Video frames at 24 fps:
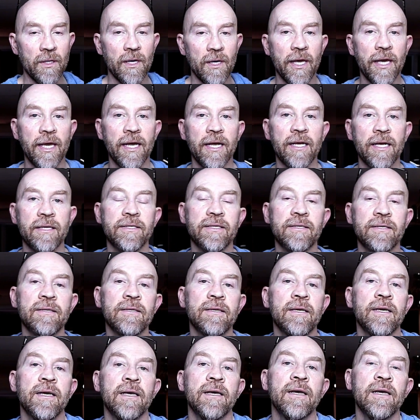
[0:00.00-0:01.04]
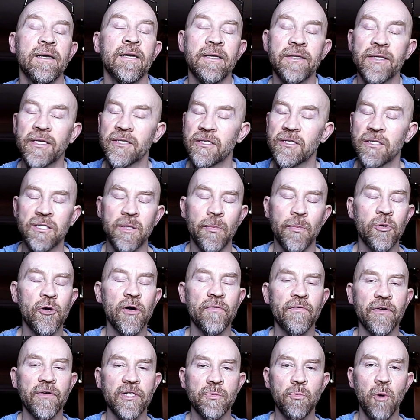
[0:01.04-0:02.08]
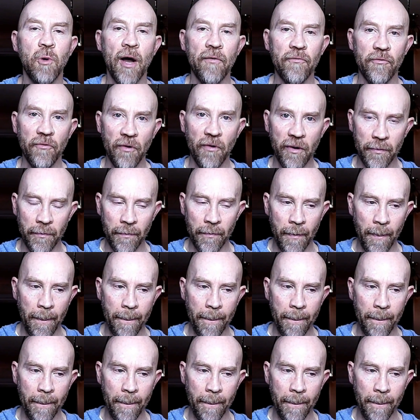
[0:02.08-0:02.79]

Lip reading: And this is a perfect spot for him.